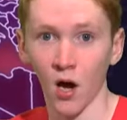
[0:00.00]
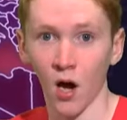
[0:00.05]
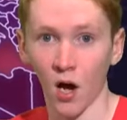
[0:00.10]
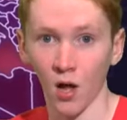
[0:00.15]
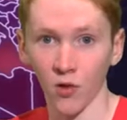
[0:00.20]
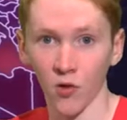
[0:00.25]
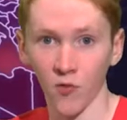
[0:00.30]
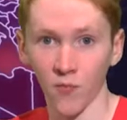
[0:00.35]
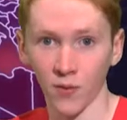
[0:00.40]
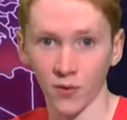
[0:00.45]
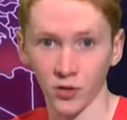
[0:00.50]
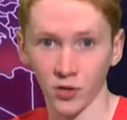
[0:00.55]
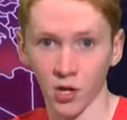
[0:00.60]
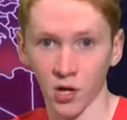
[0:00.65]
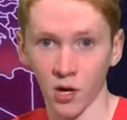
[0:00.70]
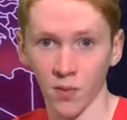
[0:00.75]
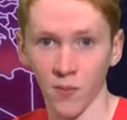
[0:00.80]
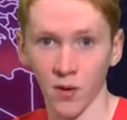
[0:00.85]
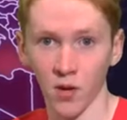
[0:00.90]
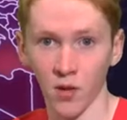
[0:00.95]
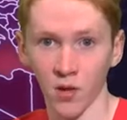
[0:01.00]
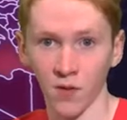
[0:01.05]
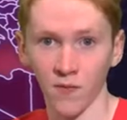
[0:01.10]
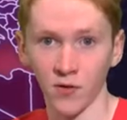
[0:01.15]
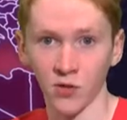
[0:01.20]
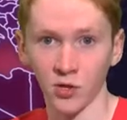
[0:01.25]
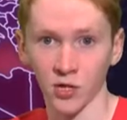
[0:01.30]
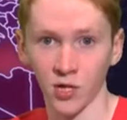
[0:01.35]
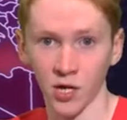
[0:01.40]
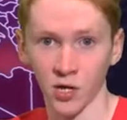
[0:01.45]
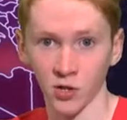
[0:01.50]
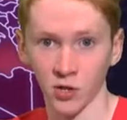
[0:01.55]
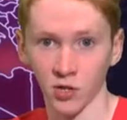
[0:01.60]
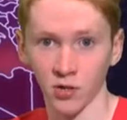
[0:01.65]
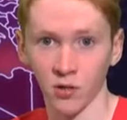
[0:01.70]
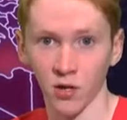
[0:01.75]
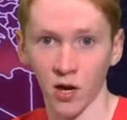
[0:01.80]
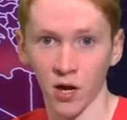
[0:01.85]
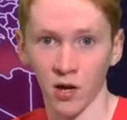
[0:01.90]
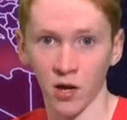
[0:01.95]
I love my job and I love
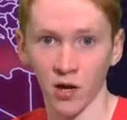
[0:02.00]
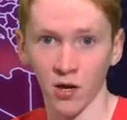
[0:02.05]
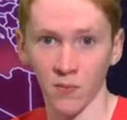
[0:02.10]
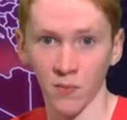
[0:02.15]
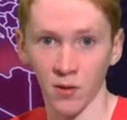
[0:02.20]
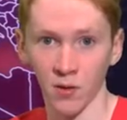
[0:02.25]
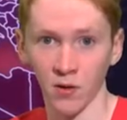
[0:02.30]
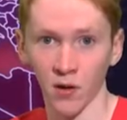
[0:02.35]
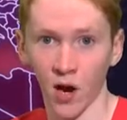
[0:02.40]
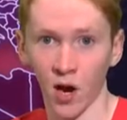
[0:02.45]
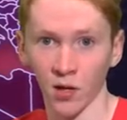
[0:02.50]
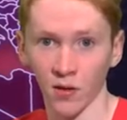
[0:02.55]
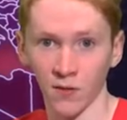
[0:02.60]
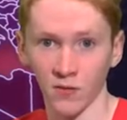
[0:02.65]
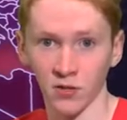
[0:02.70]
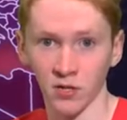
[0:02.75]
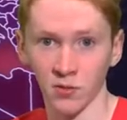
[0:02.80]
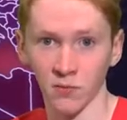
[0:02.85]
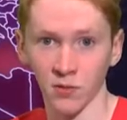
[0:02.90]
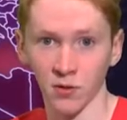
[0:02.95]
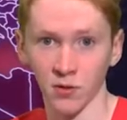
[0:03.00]
education, and I admit I love St.